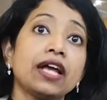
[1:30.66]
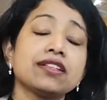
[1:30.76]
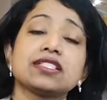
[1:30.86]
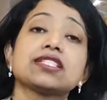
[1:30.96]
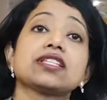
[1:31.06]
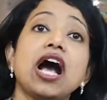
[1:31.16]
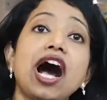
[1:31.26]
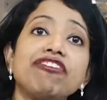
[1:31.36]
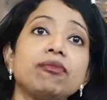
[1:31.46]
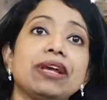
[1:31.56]
This is a
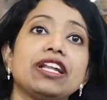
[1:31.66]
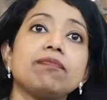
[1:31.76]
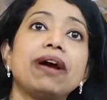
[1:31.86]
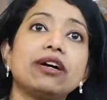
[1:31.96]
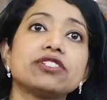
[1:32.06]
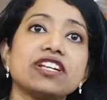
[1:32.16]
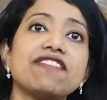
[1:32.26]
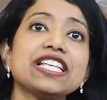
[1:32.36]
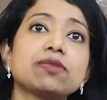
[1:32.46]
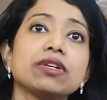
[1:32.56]
half a million pound
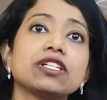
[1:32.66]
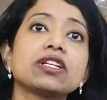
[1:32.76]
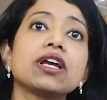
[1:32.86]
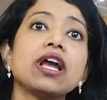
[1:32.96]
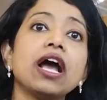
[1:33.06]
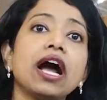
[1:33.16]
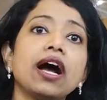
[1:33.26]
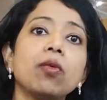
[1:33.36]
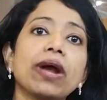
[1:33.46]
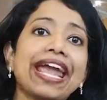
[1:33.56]
investment
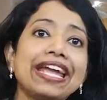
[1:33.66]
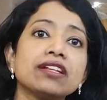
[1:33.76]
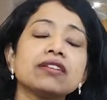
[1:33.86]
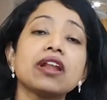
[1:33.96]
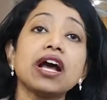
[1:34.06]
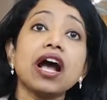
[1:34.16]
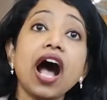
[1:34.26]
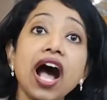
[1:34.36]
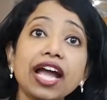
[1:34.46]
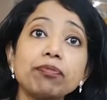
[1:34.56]
uh, in
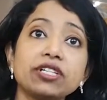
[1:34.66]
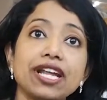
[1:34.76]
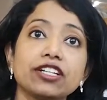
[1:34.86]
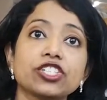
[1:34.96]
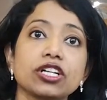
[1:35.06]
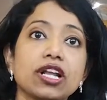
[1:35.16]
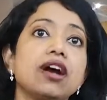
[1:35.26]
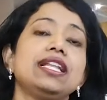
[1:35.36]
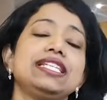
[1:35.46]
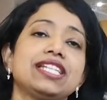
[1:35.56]
high potential
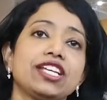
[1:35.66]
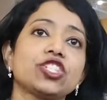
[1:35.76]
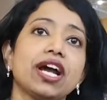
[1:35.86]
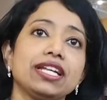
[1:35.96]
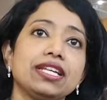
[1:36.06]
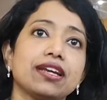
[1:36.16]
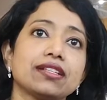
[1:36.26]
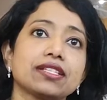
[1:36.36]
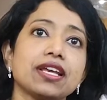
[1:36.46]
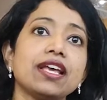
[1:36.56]
early stage
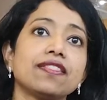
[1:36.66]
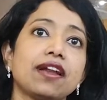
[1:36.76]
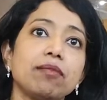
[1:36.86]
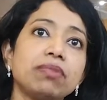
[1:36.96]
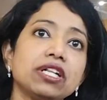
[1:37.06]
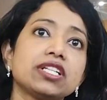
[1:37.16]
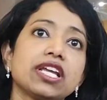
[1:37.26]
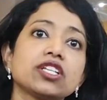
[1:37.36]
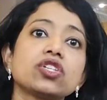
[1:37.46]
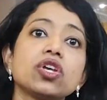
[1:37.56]
ideas that are
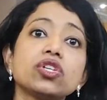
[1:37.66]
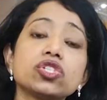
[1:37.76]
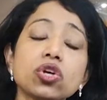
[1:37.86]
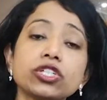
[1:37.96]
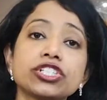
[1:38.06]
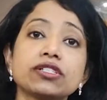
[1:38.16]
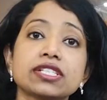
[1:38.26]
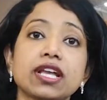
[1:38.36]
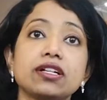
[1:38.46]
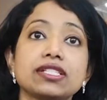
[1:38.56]
building social
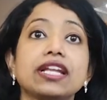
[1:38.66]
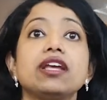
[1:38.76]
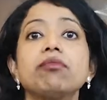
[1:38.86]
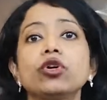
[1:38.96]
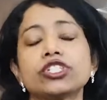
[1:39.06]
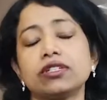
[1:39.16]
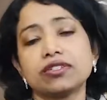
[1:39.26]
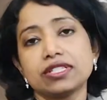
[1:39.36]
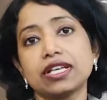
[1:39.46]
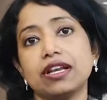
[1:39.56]
skills and emotional
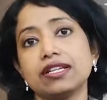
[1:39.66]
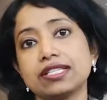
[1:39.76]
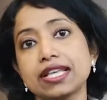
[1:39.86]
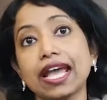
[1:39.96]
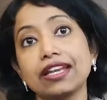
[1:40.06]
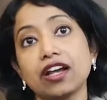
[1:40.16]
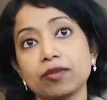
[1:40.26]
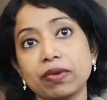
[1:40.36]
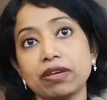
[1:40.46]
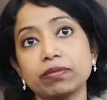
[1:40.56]
resilience in
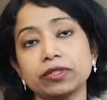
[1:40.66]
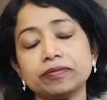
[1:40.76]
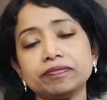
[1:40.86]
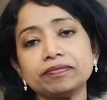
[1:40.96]
young people.